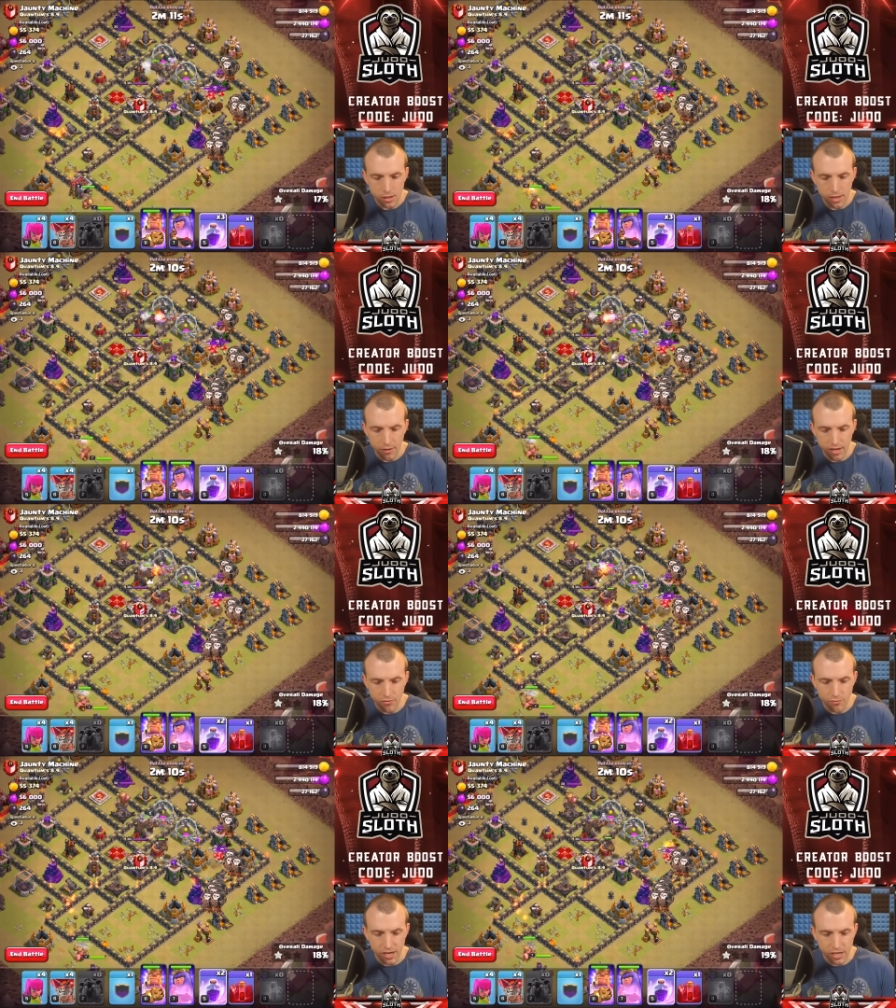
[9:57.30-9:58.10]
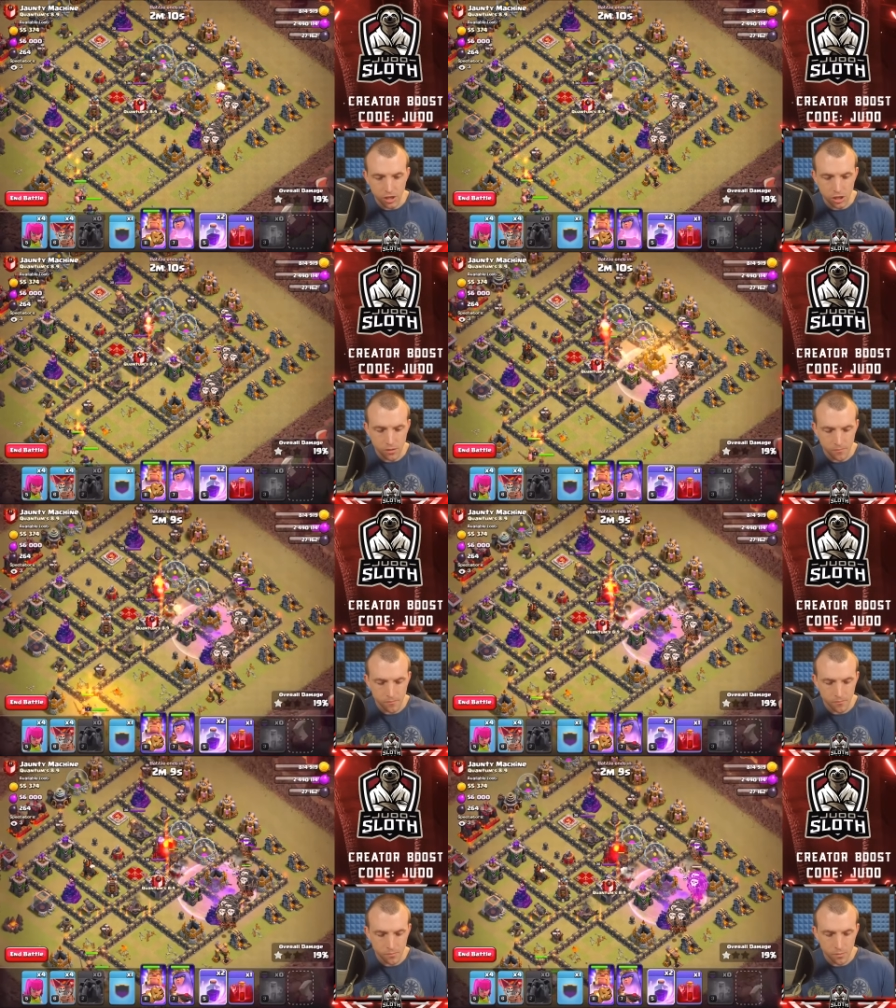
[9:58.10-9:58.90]
Now let's rage.
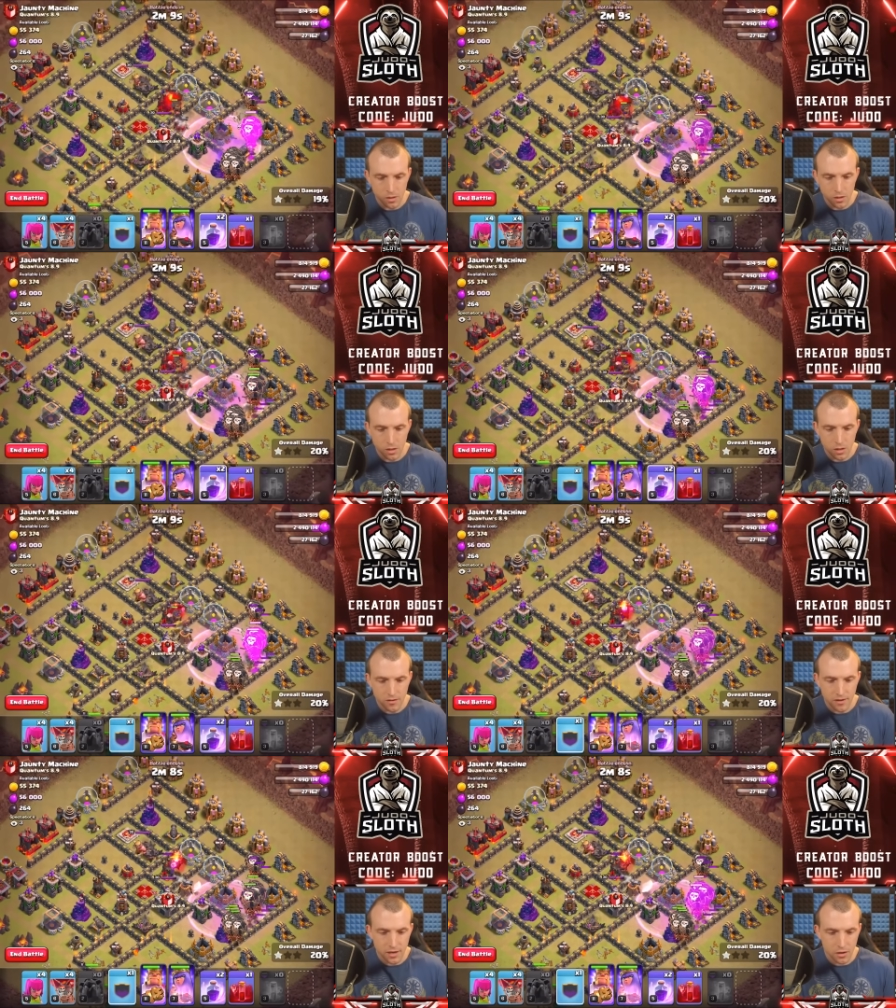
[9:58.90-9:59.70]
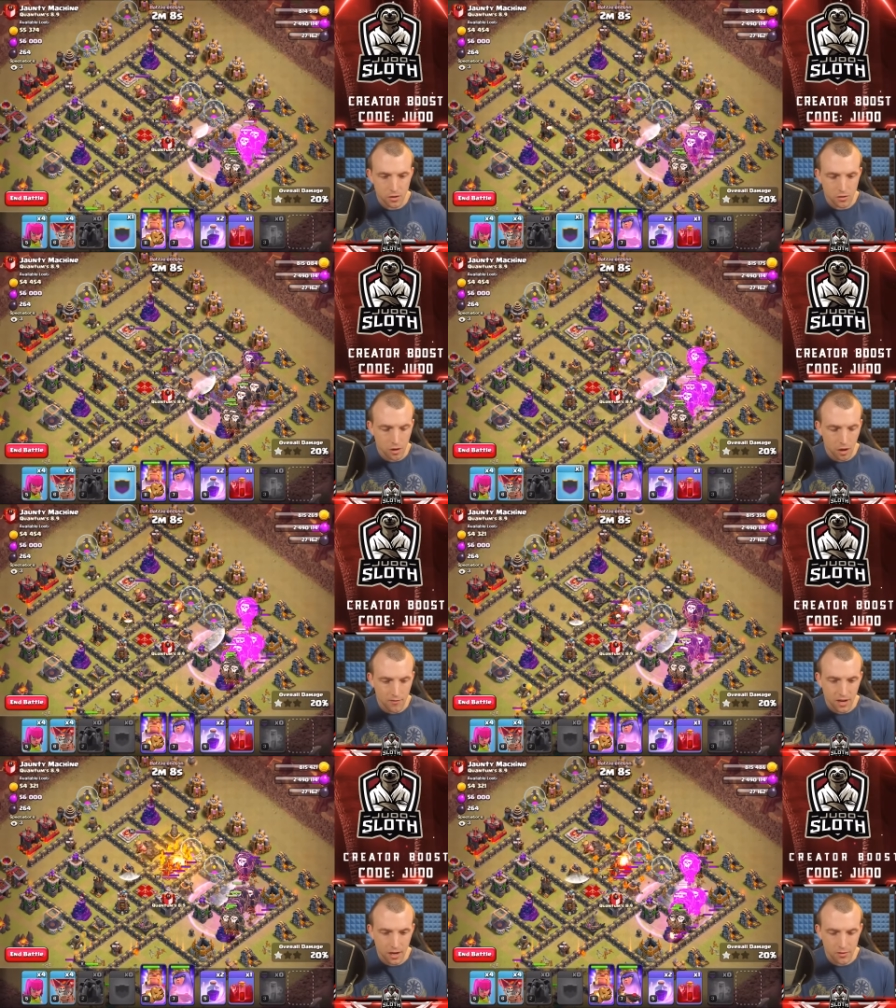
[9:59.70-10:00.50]
Send another
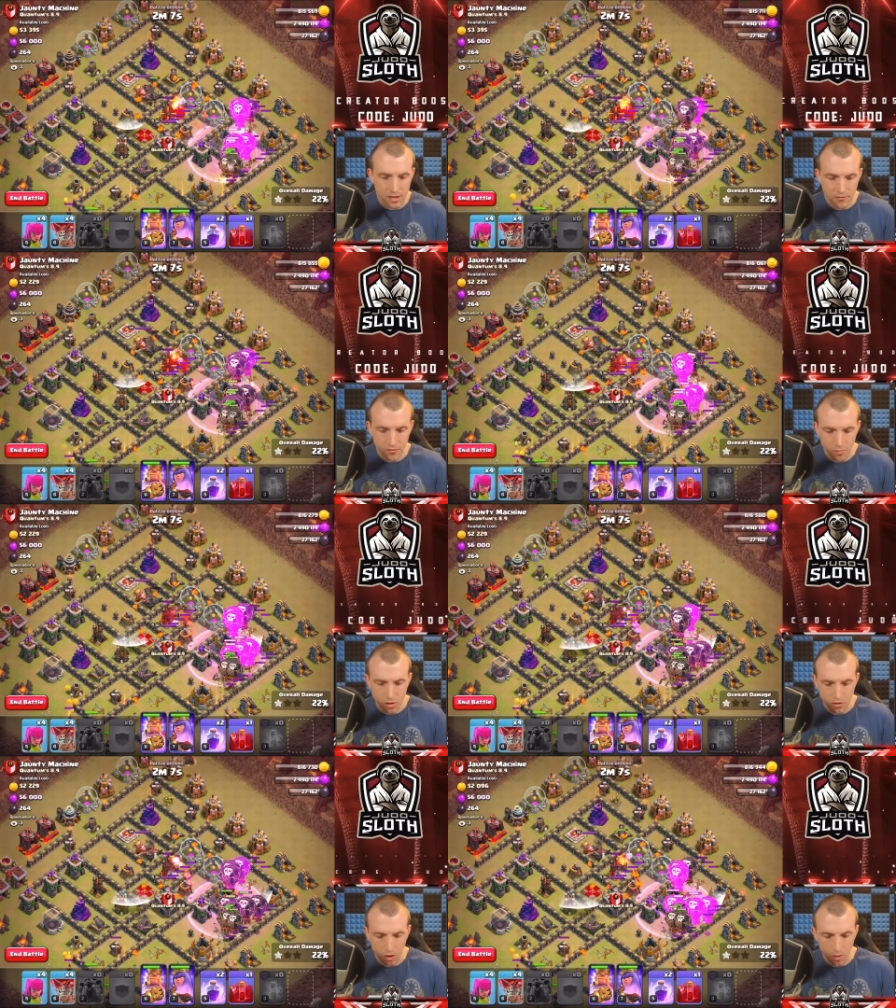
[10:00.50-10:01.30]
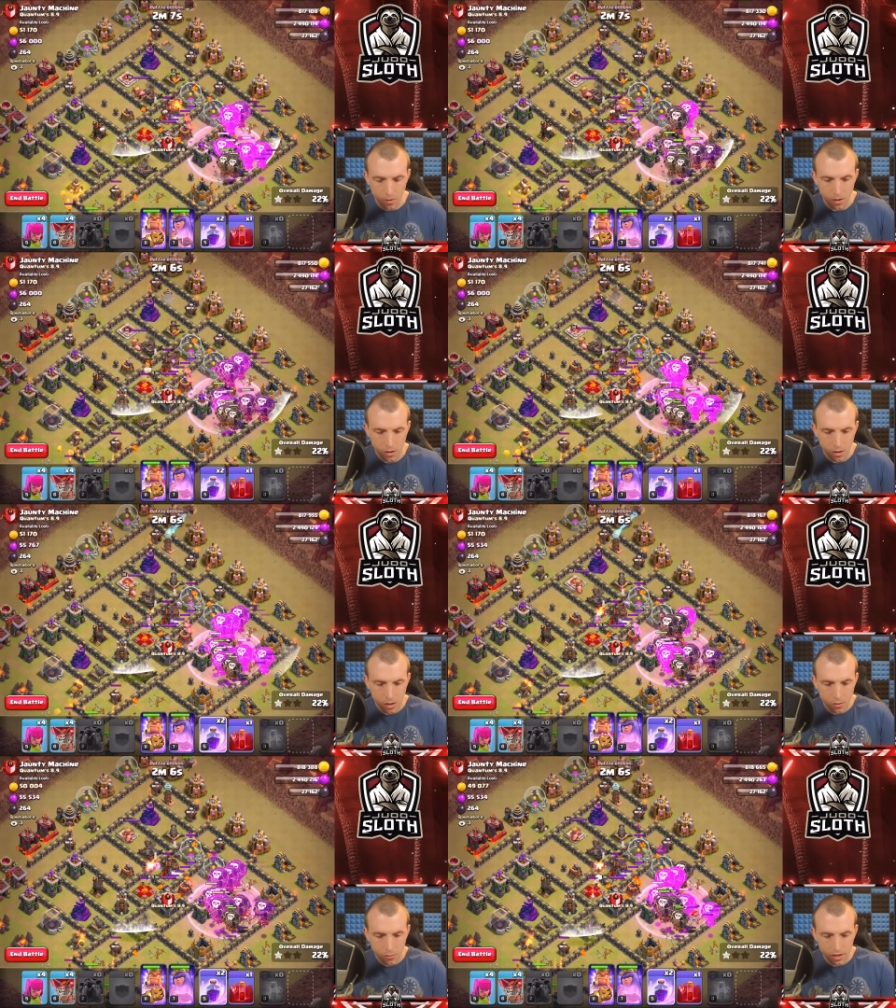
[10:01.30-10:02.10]
Lava Hound in from the top.
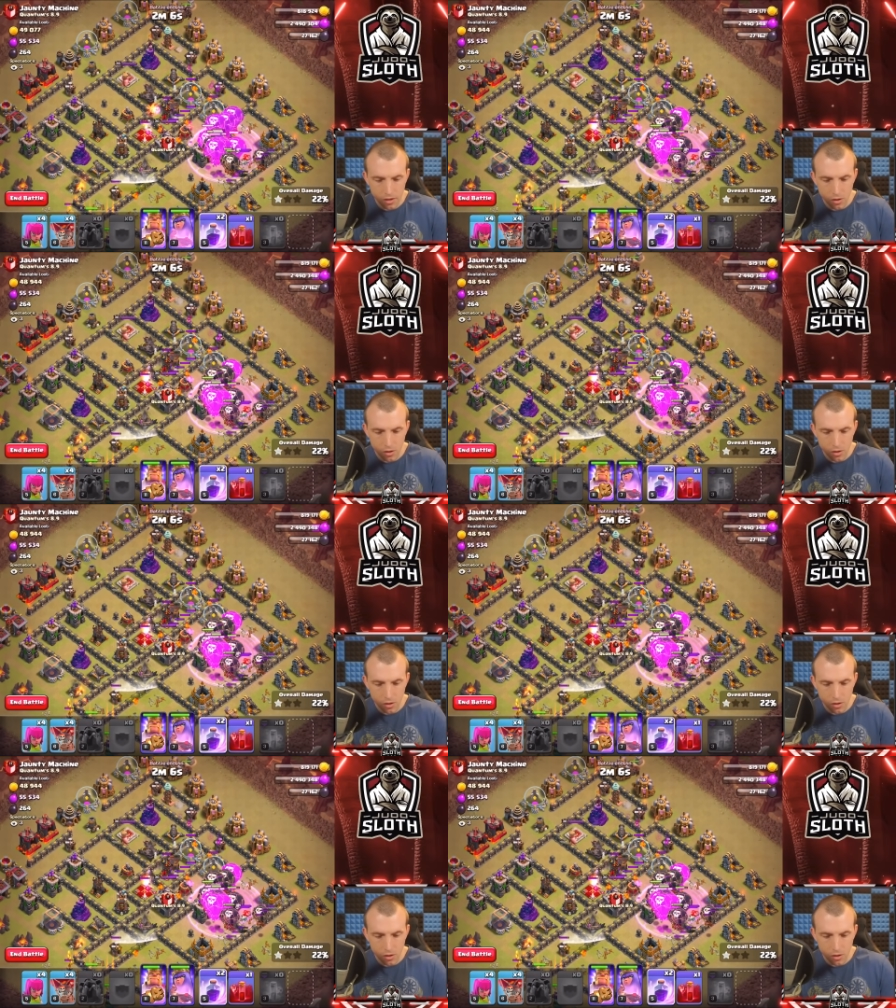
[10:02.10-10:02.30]
Need